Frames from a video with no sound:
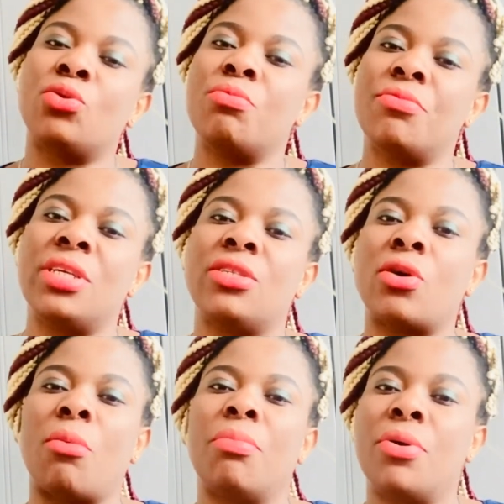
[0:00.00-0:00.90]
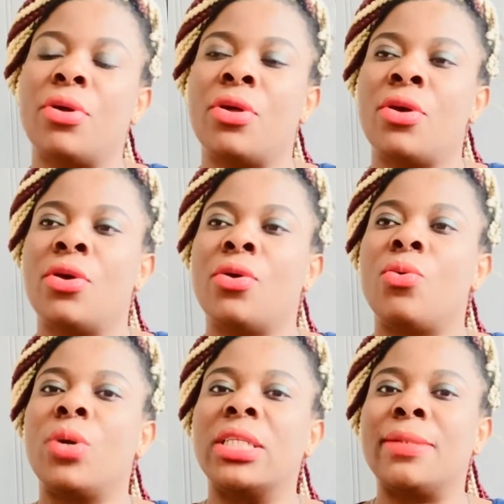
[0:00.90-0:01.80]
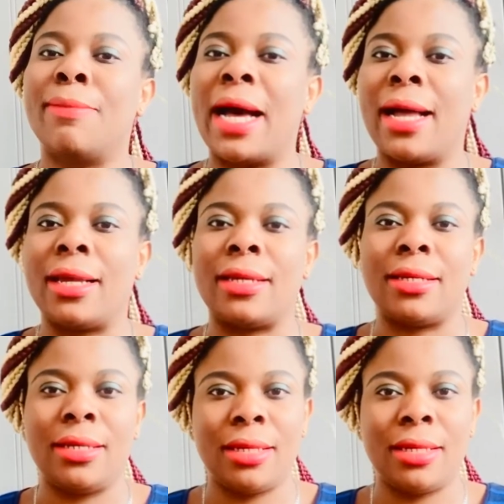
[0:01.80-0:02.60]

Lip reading: to meet up with my,